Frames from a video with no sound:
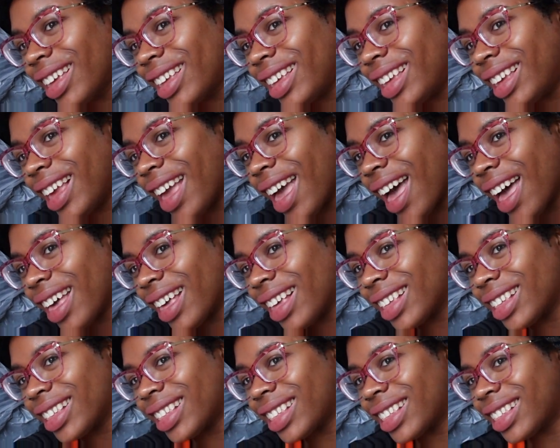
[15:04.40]

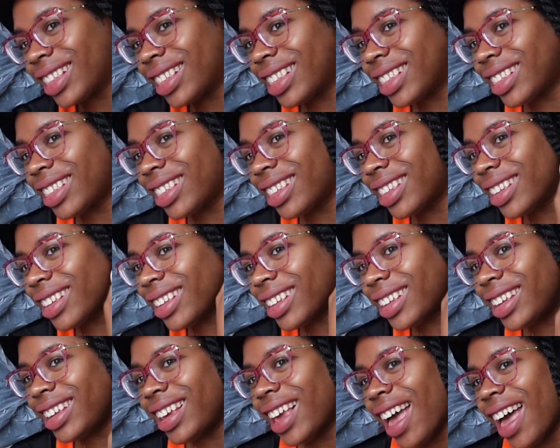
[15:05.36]
Yes.
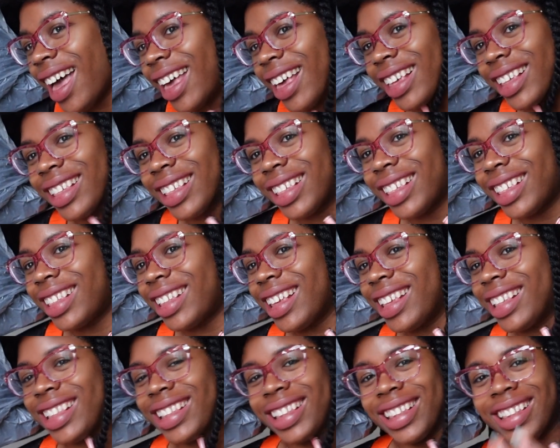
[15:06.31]
Yes.
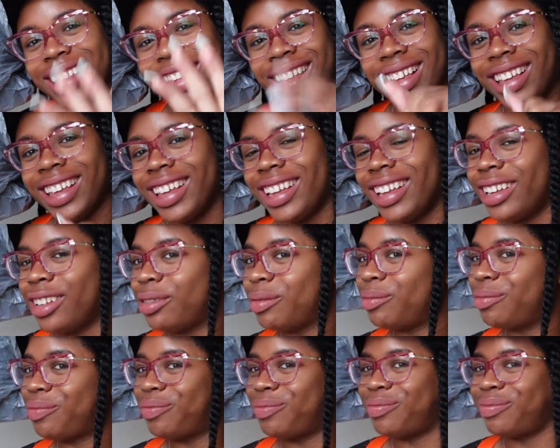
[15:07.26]
This
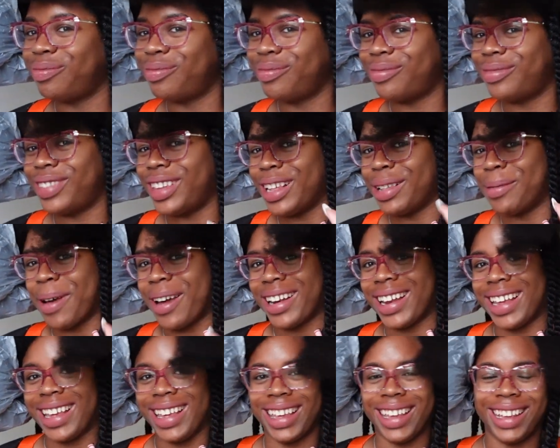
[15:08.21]
this about
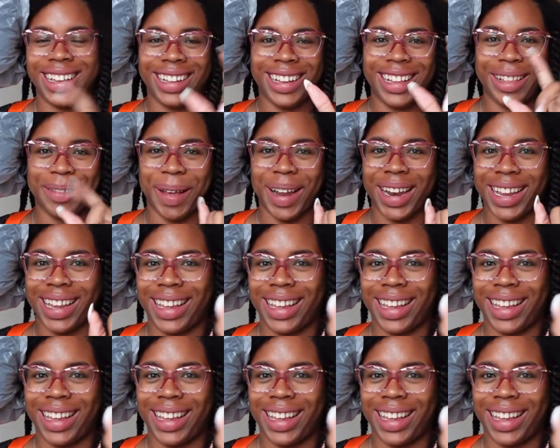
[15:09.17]
to hit. This about to